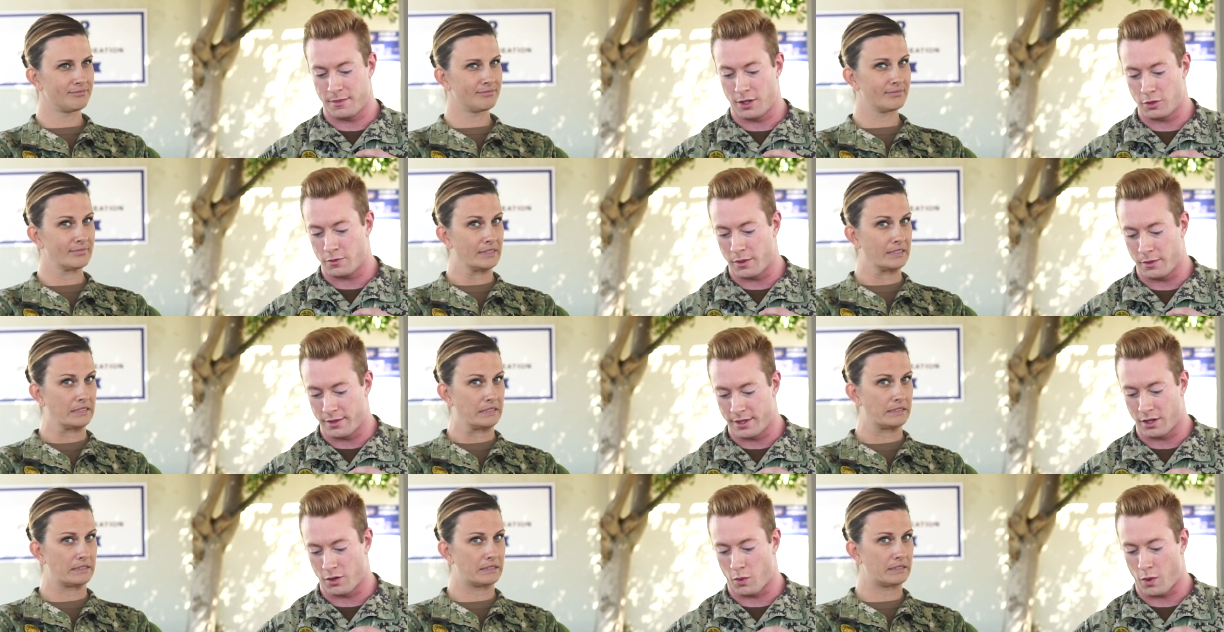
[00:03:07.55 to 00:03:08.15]
Speaker 1: most
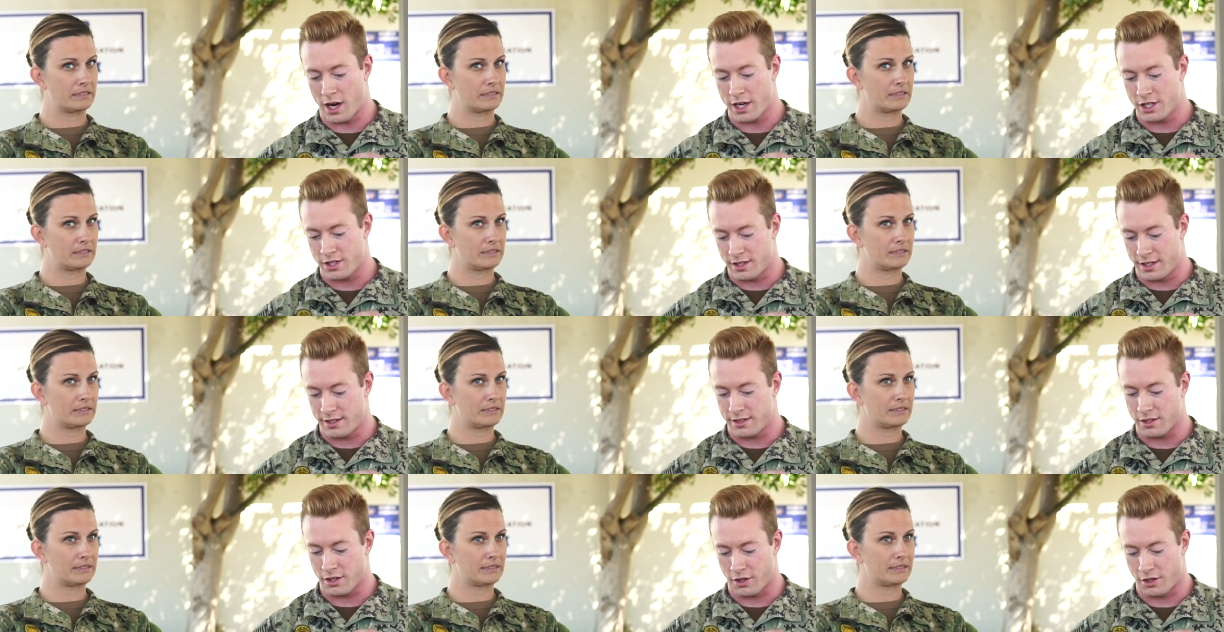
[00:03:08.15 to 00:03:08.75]
people that are watching
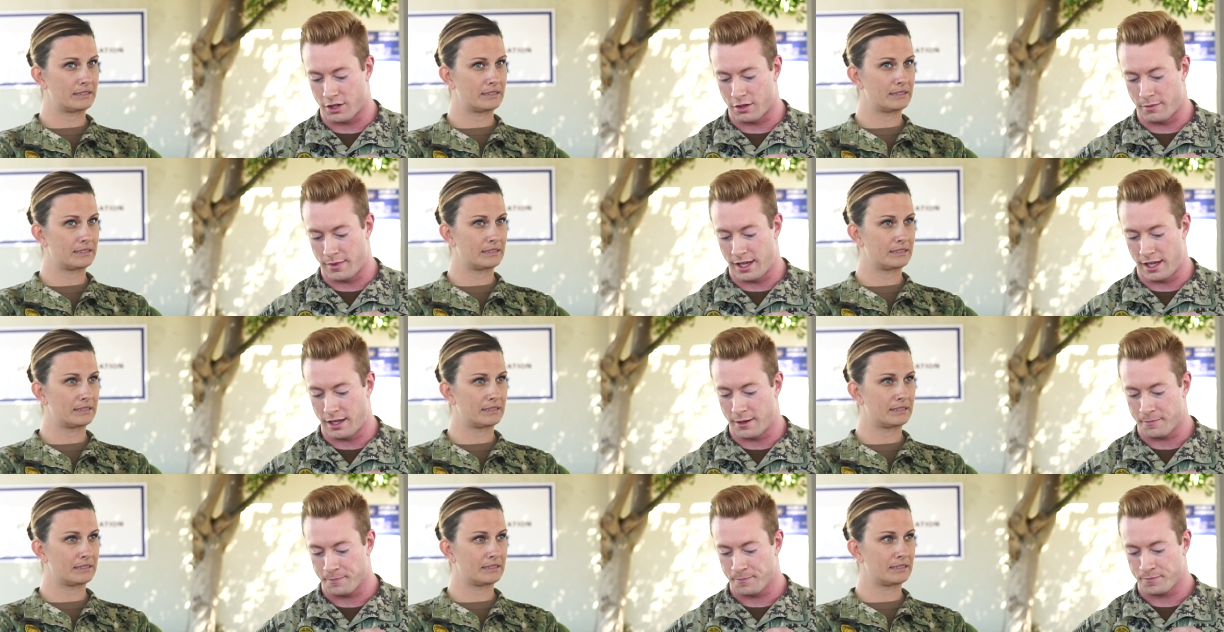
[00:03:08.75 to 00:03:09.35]
this are going to
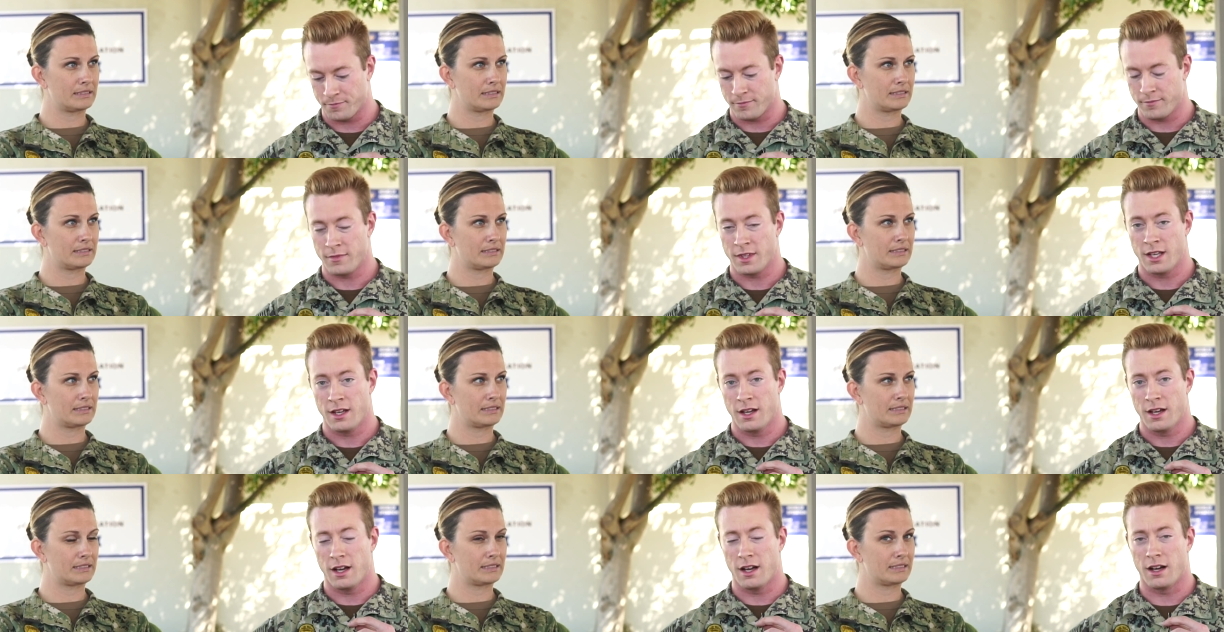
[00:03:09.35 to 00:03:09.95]
be
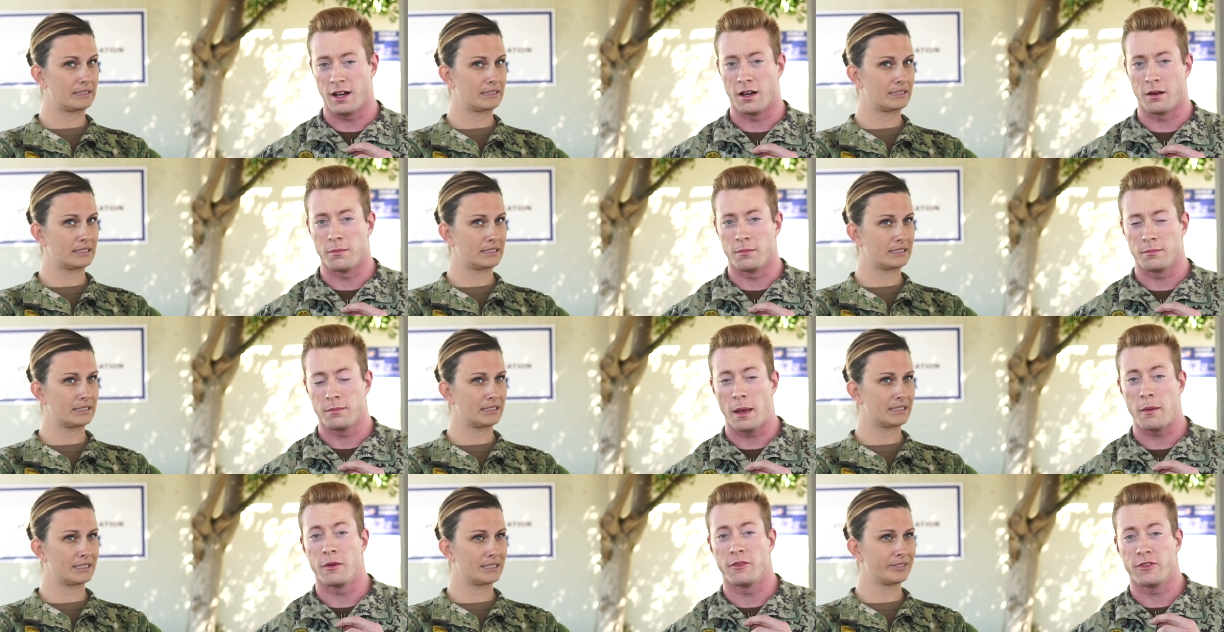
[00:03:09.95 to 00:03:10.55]
um,
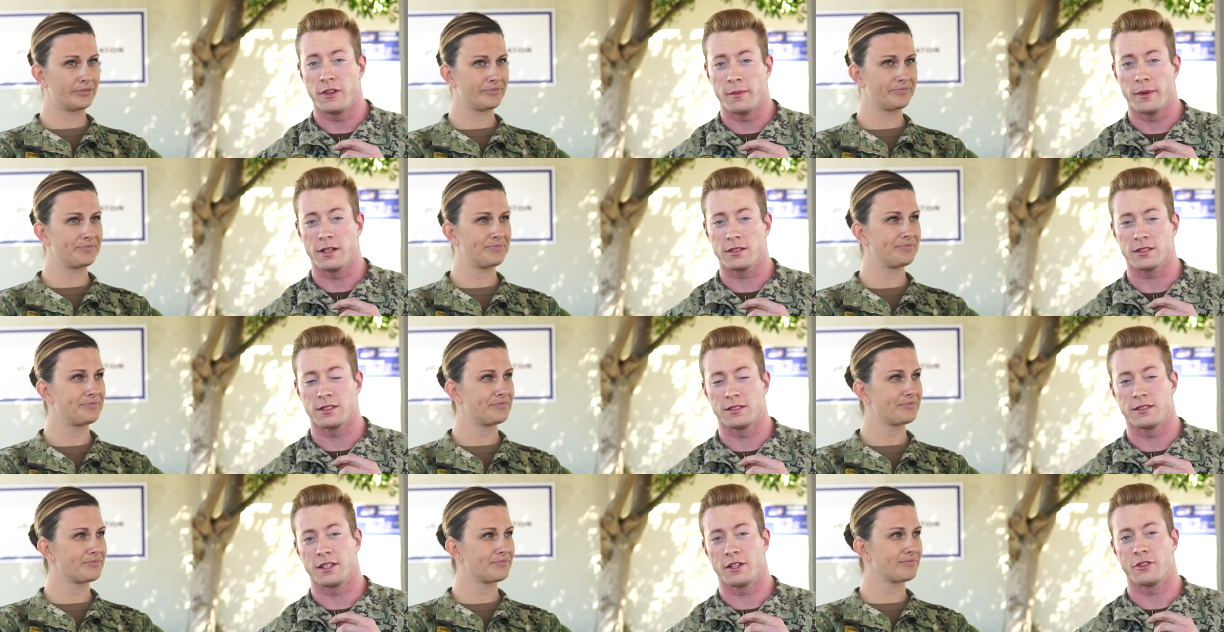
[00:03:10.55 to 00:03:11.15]
maybe females
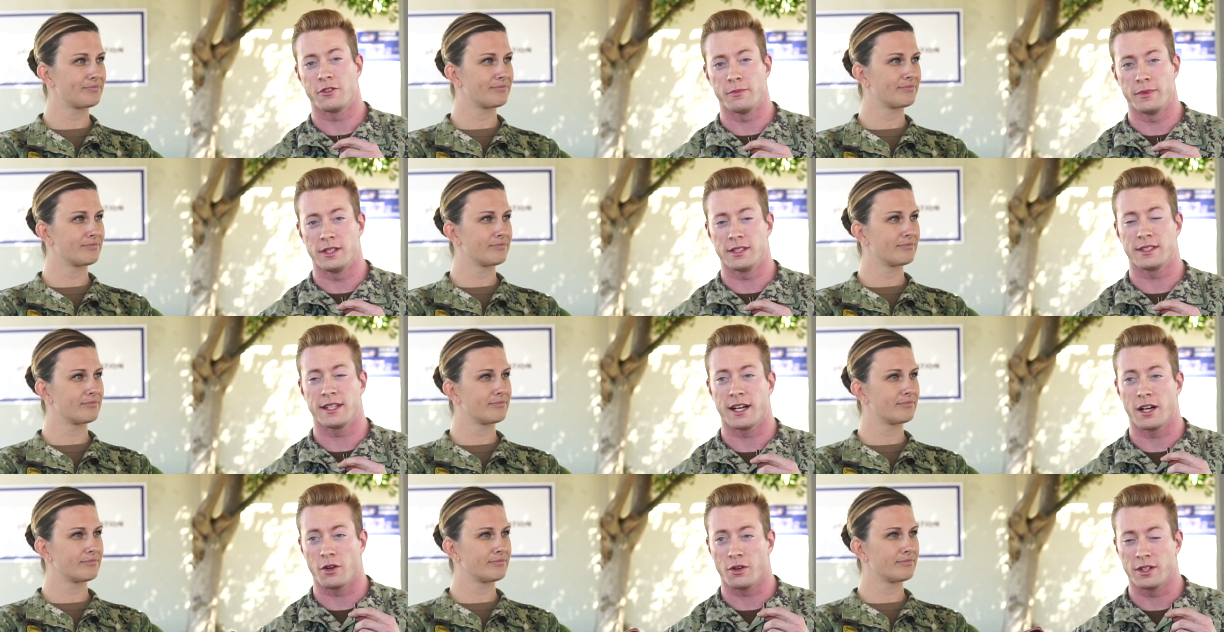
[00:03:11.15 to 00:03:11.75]
considering the
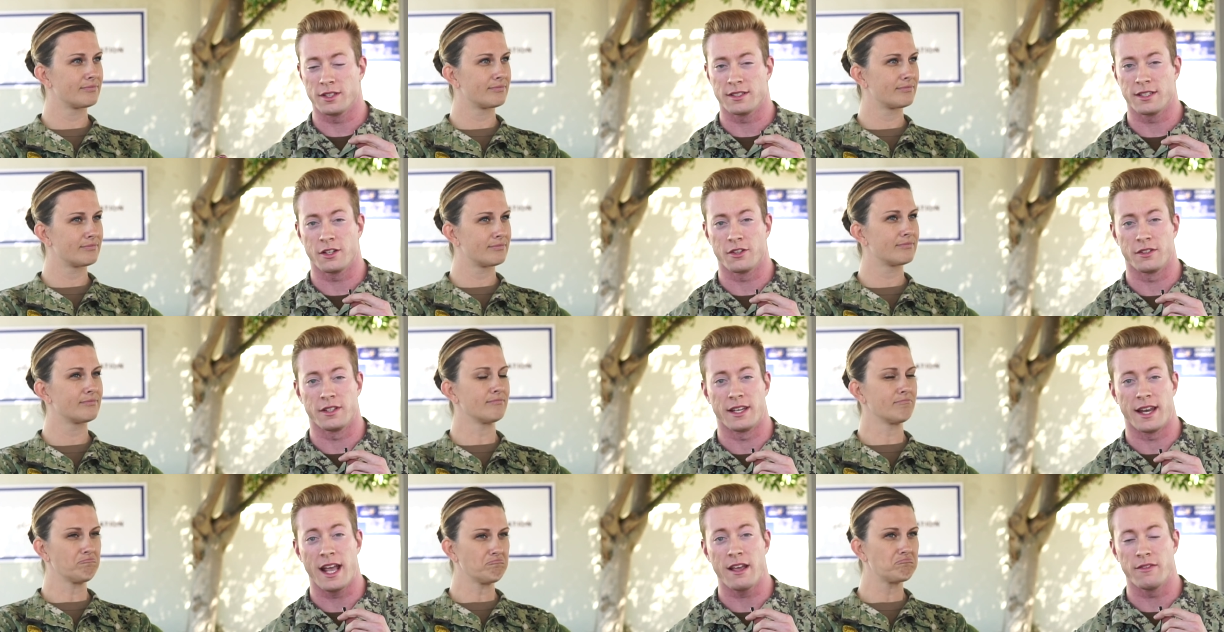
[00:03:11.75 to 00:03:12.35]
military or
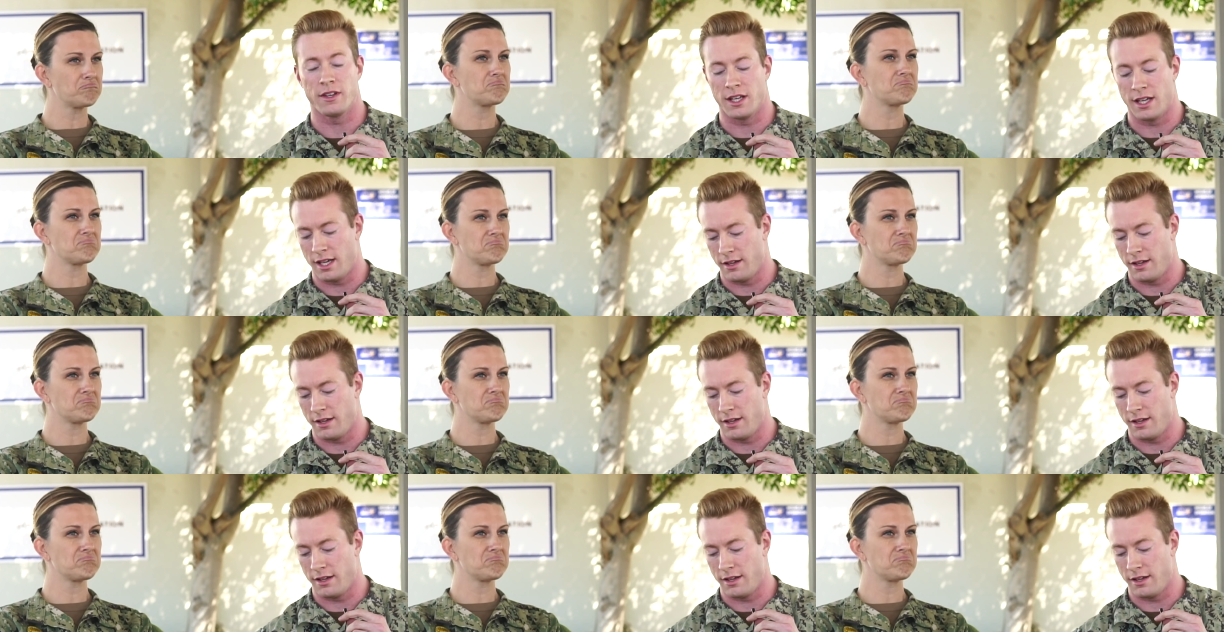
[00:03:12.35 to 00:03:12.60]
considering the Navy,